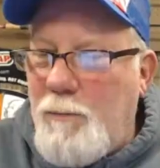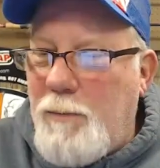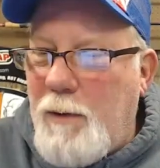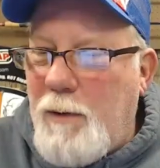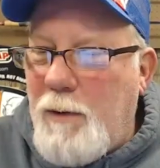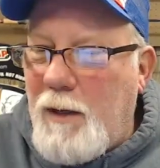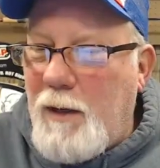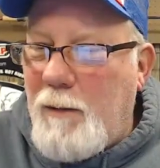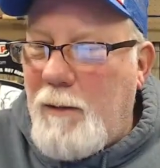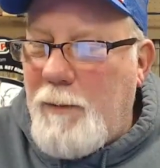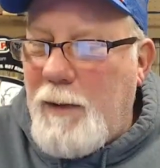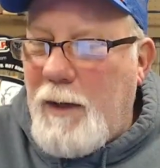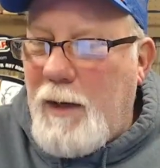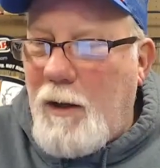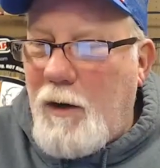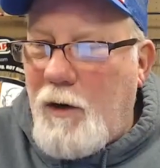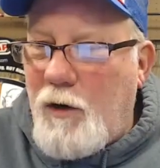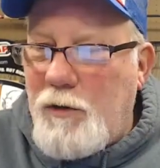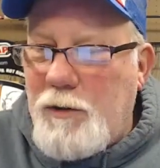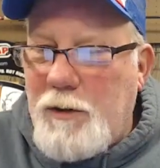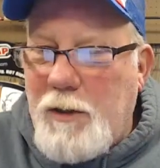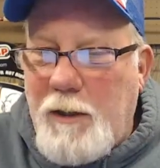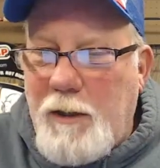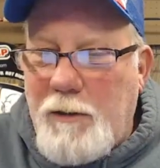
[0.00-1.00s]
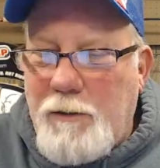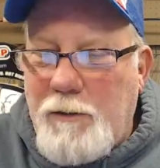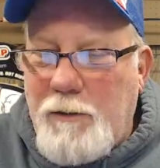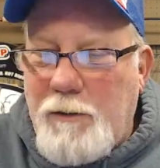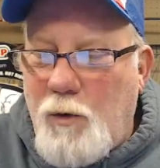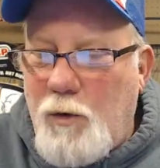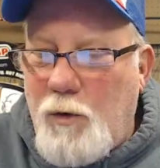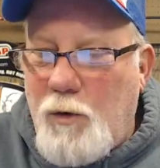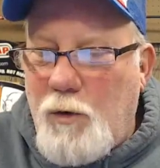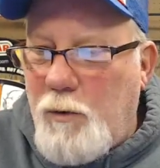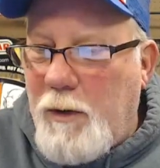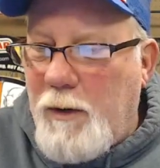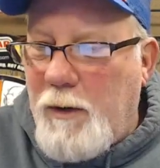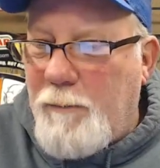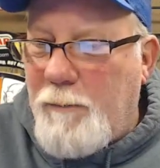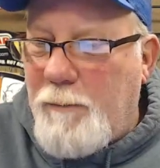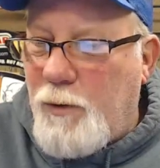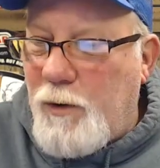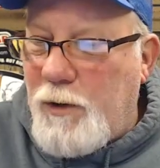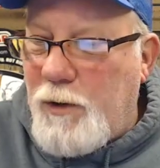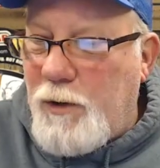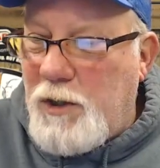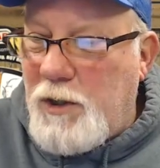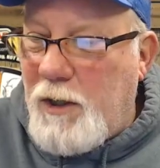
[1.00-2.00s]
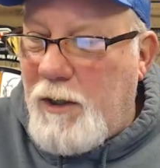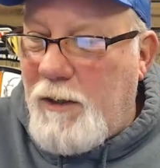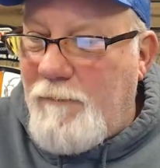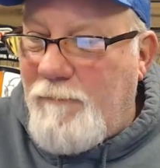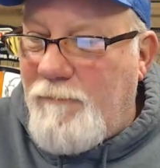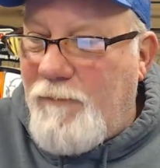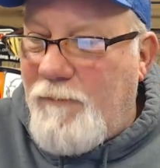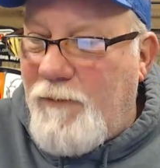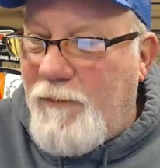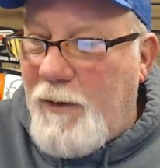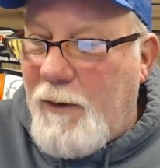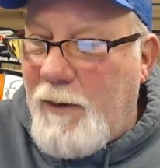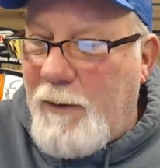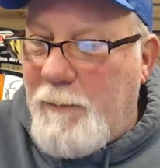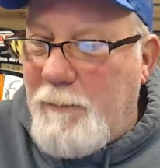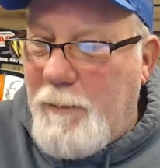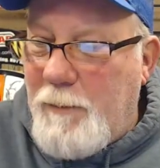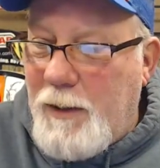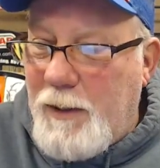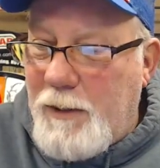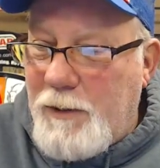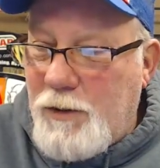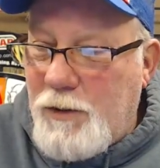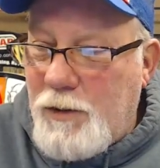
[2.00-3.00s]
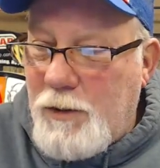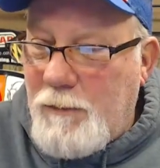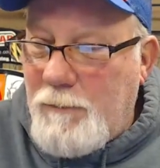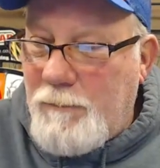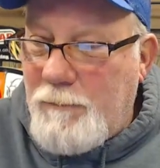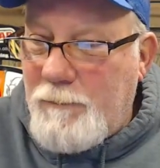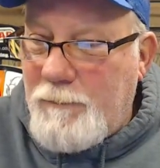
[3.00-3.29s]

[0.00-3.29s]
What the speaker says: Bottom Dollars Outdoors. We appreciate it very much.